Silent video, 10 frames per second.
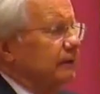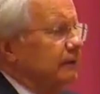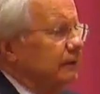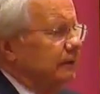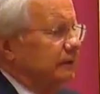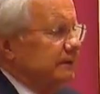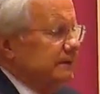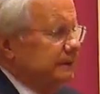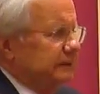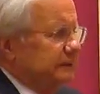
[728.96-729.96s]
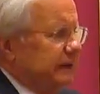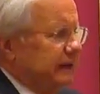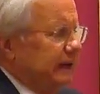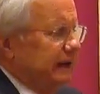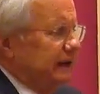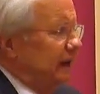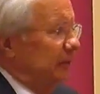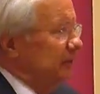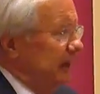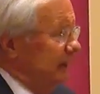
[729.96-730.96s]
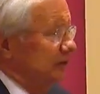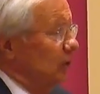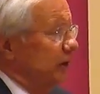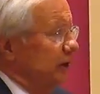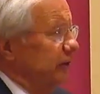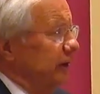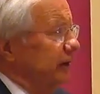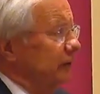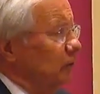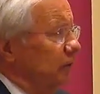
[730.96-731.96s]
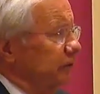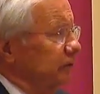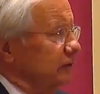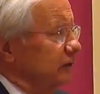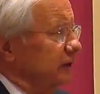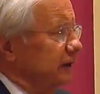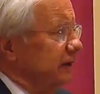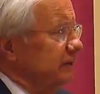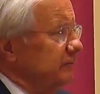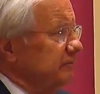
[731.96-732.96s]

uh, uh, e economics, has no hearing in Washington today?